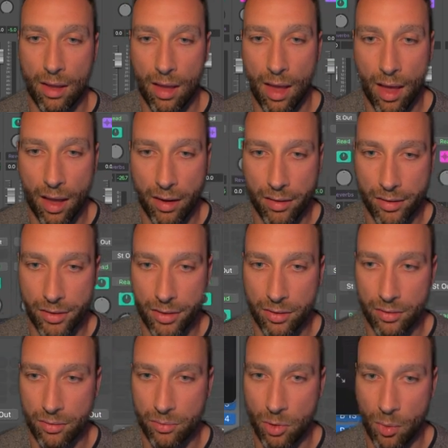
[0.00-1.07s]
And
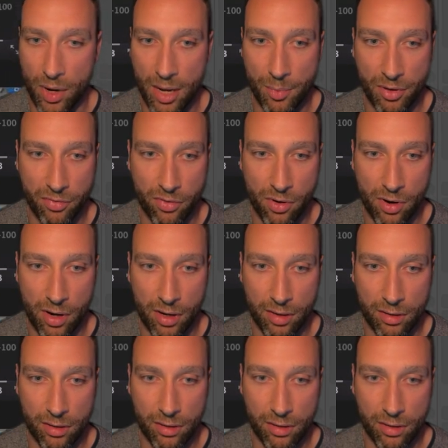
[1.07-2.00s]
what we're aiming for